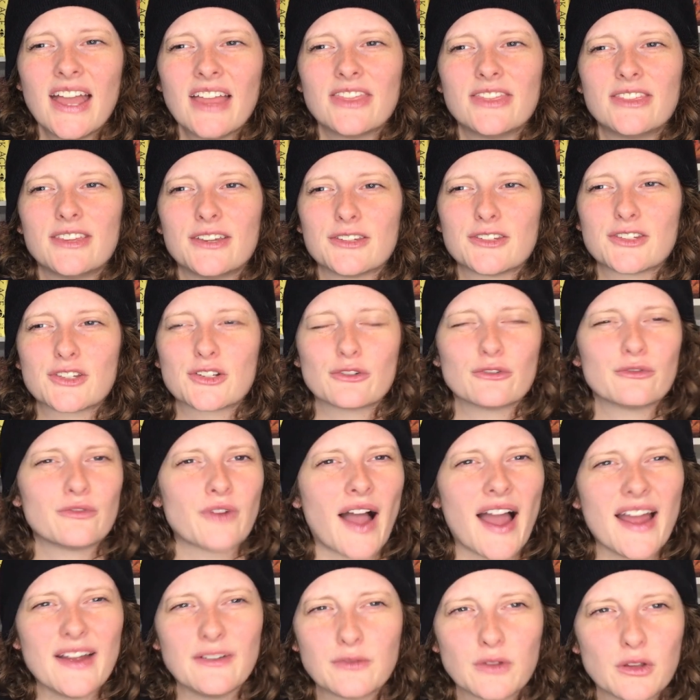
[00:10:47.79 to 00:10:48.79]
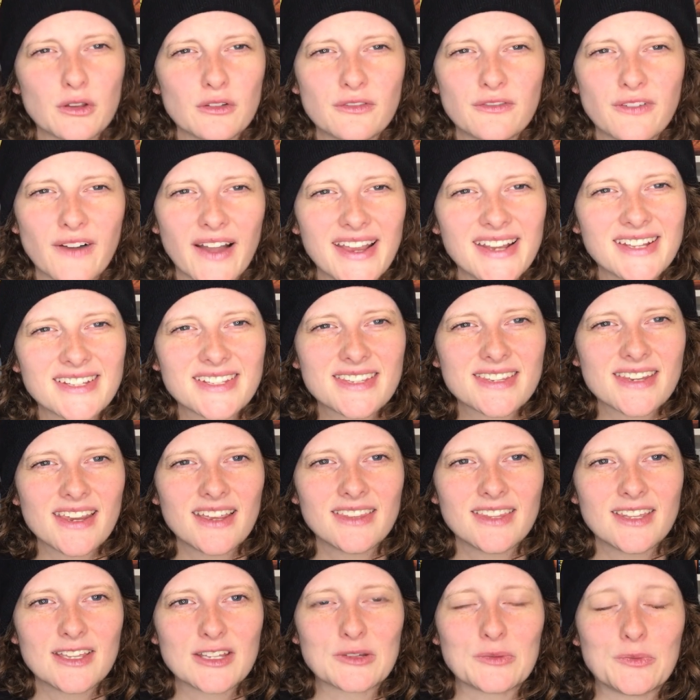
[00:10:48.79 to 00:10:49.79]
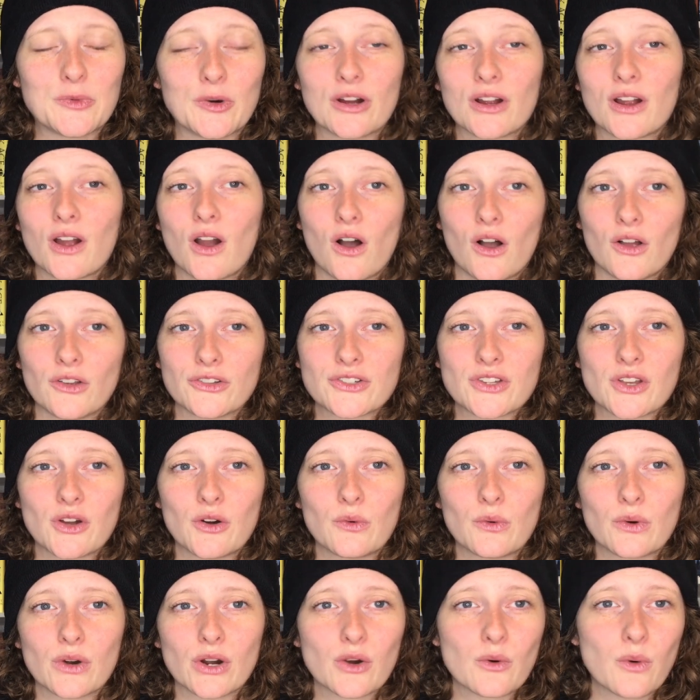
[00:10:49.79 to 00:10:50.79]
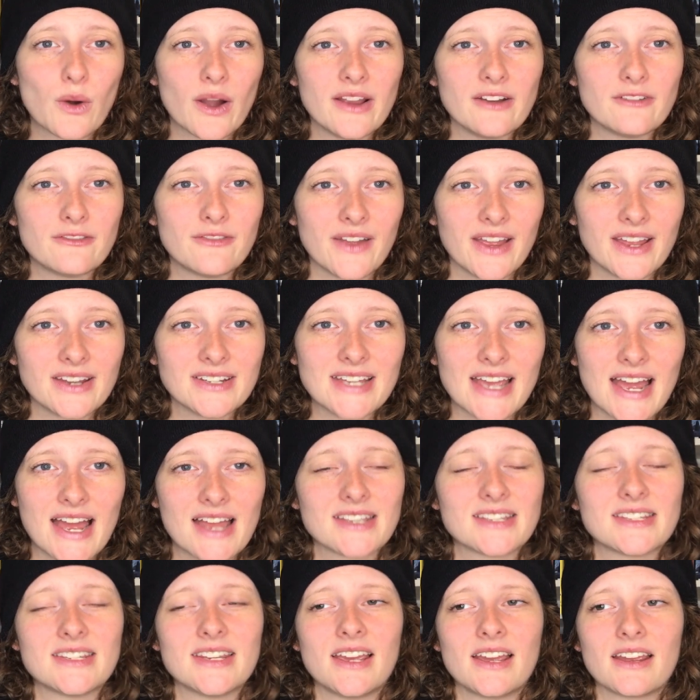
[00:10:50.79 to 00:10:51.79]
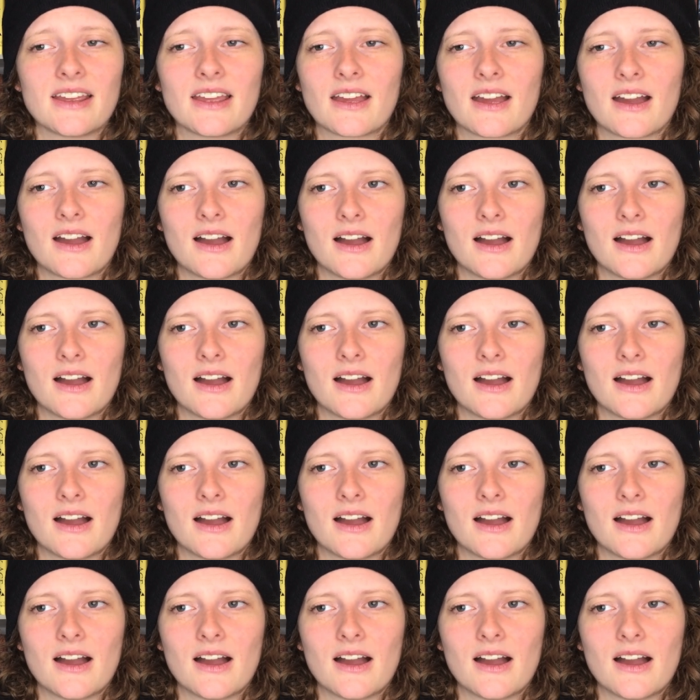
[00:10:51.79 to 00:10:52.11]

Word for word: the survival fights in this book also were quite fantastic.